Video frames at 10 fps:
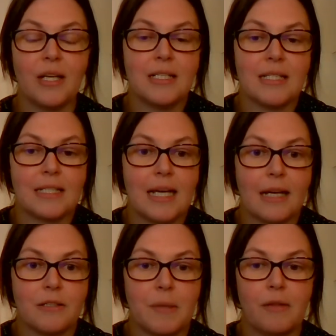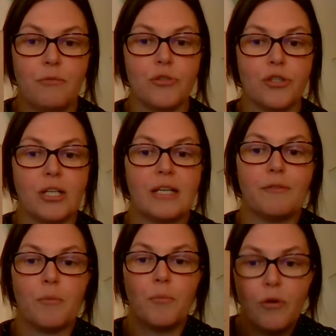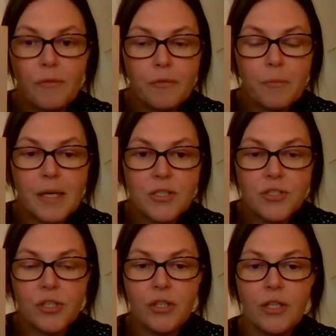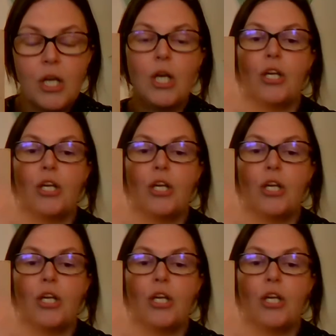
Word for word: understand how to play the rules. You're going to give them more information.